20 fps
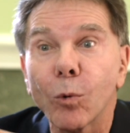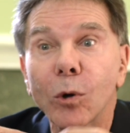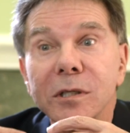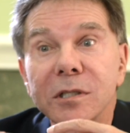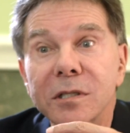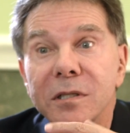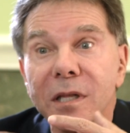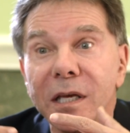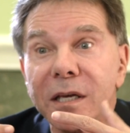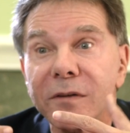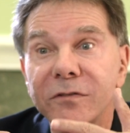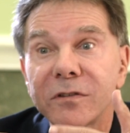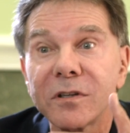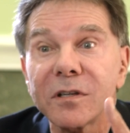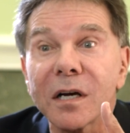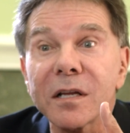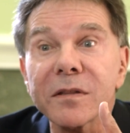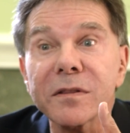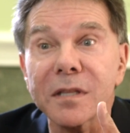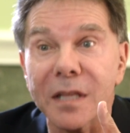once they've
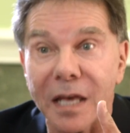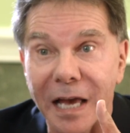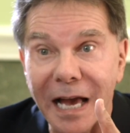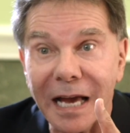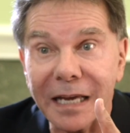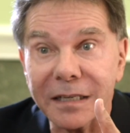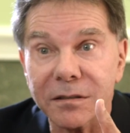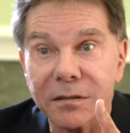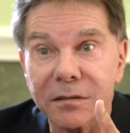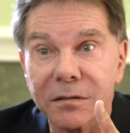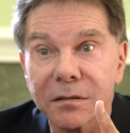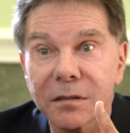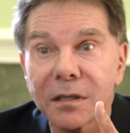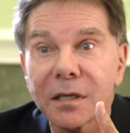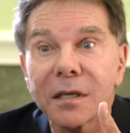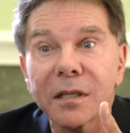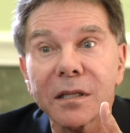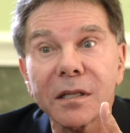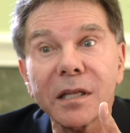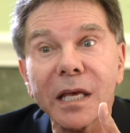done that,
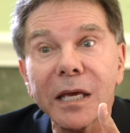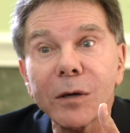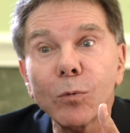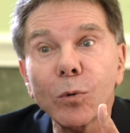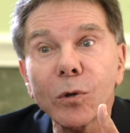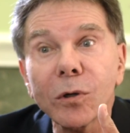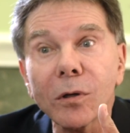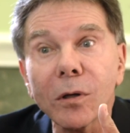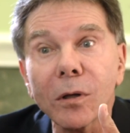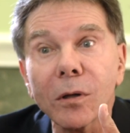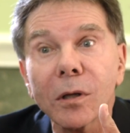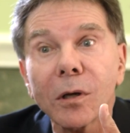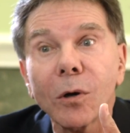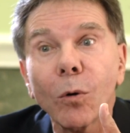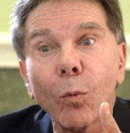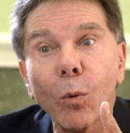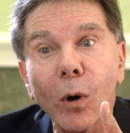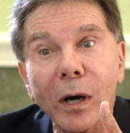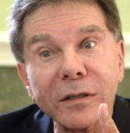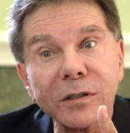they will
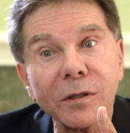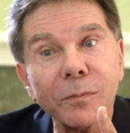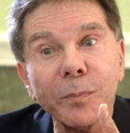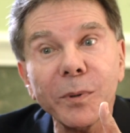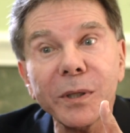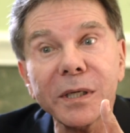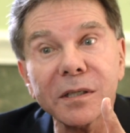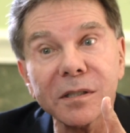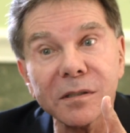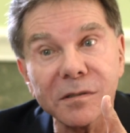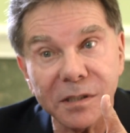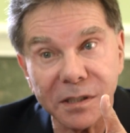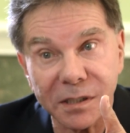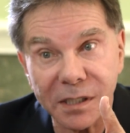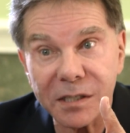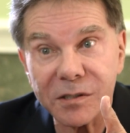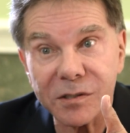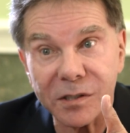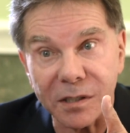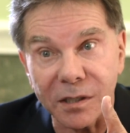want to be
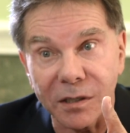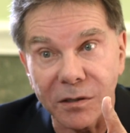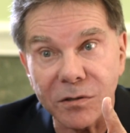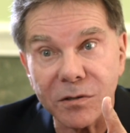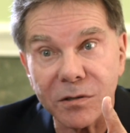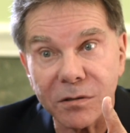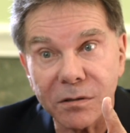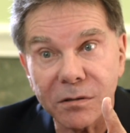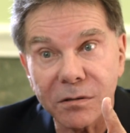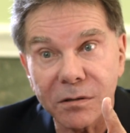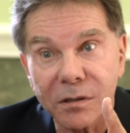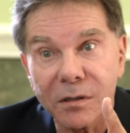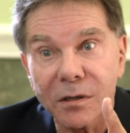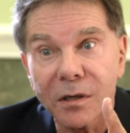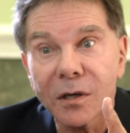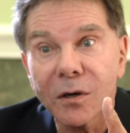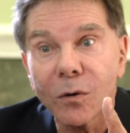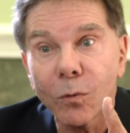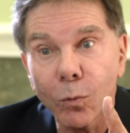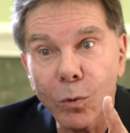consistent
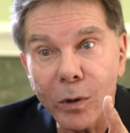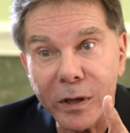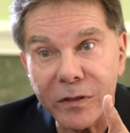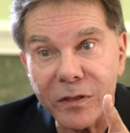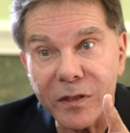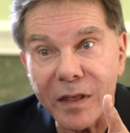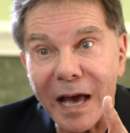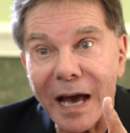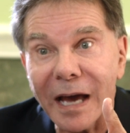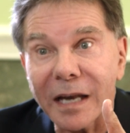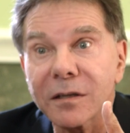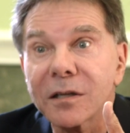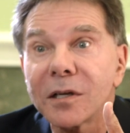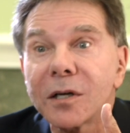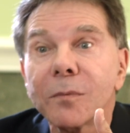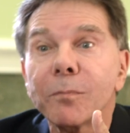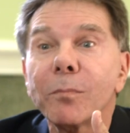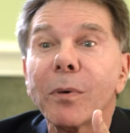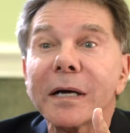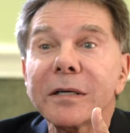with that
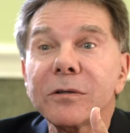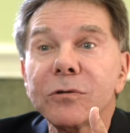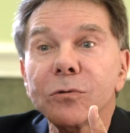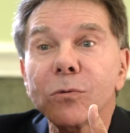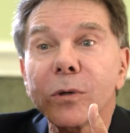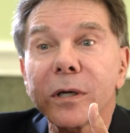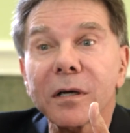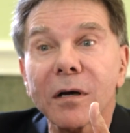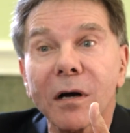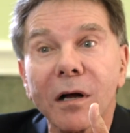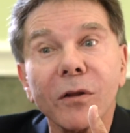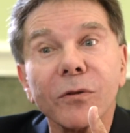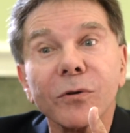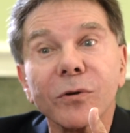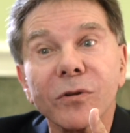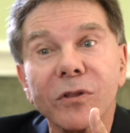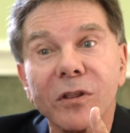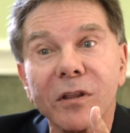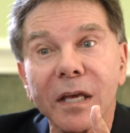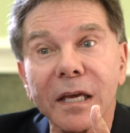by doing other
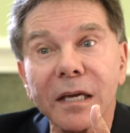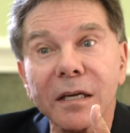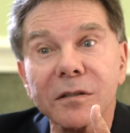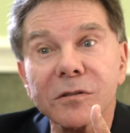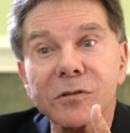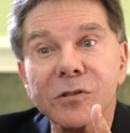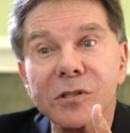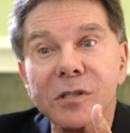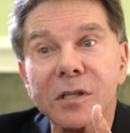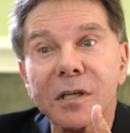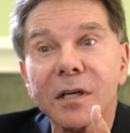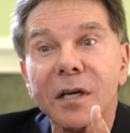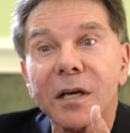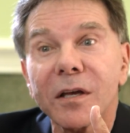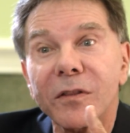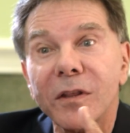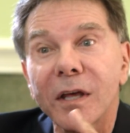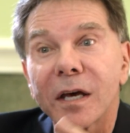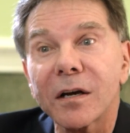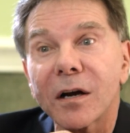things
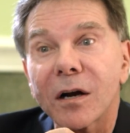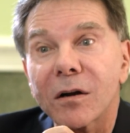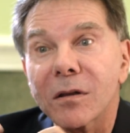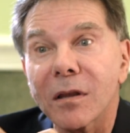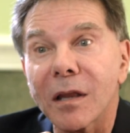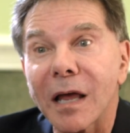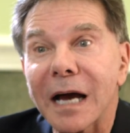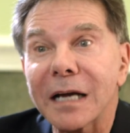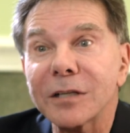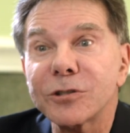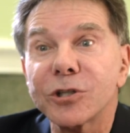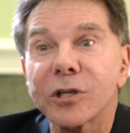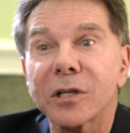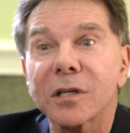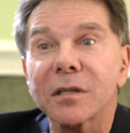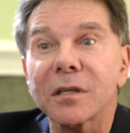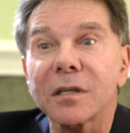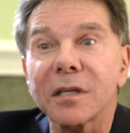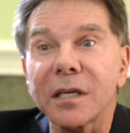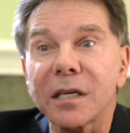that are
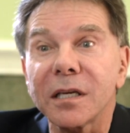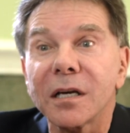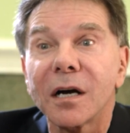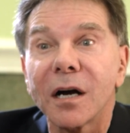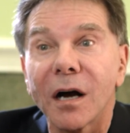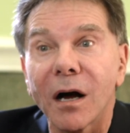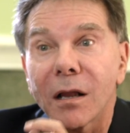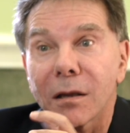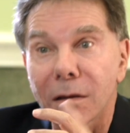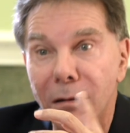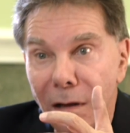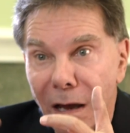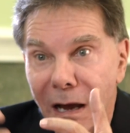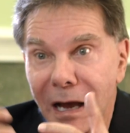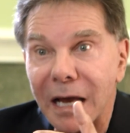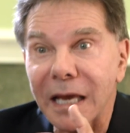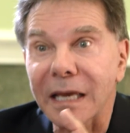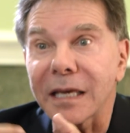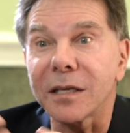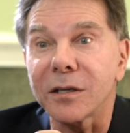logically
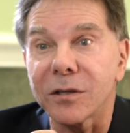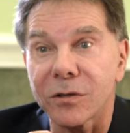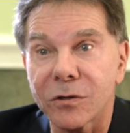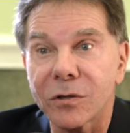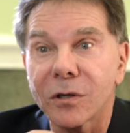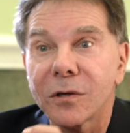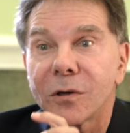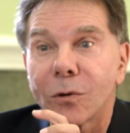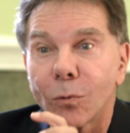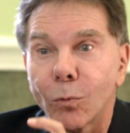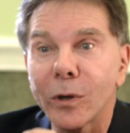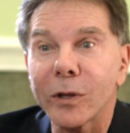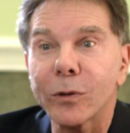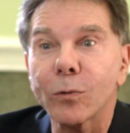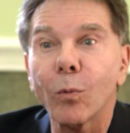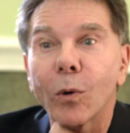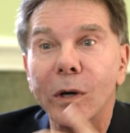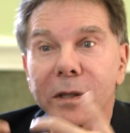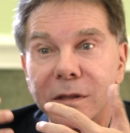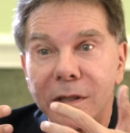aligned with
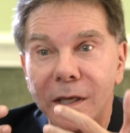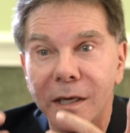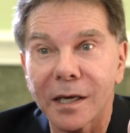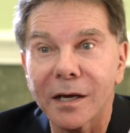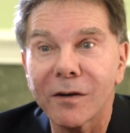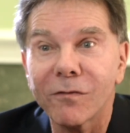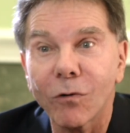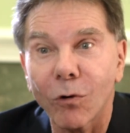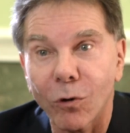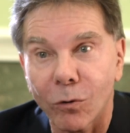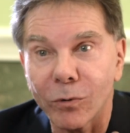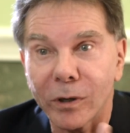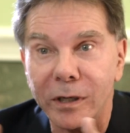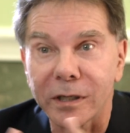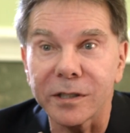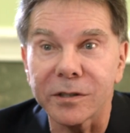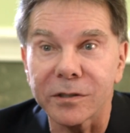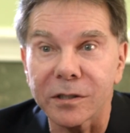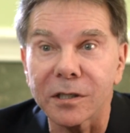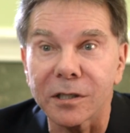what they have
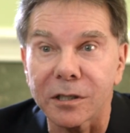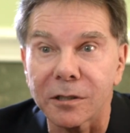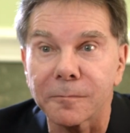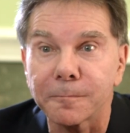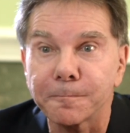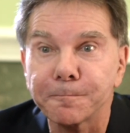already done.